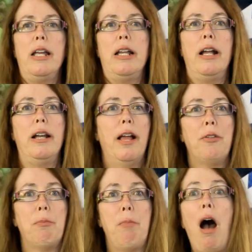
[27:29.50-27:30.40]
in
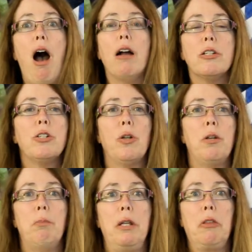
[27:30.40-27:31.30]
another box. So
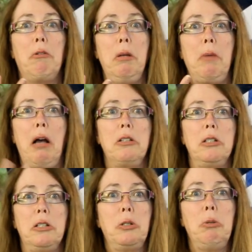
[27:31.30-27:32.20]
there'll be three
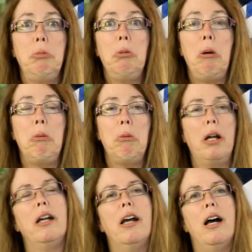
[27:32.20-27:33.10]
boxes.
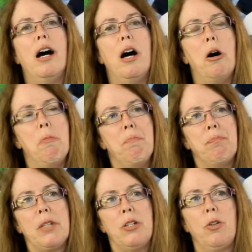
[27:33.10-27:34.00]
Whoa!
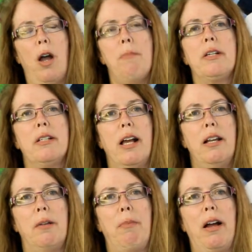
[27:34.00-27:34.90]
So I'm
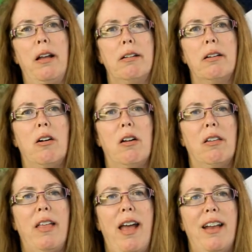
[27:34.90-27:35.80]
excited by all
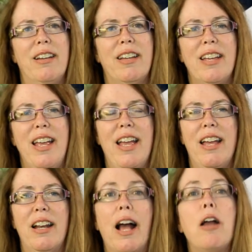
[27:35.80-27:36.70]
of that,
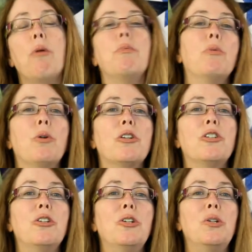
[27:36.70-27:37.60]
and I hope you were
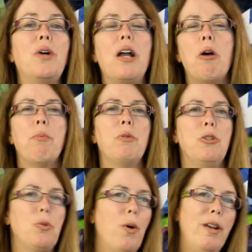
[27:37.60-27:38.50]
too. I hope you
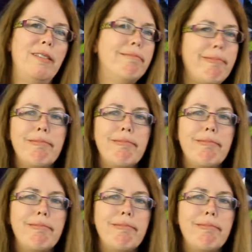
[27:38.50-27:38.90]
enjoyed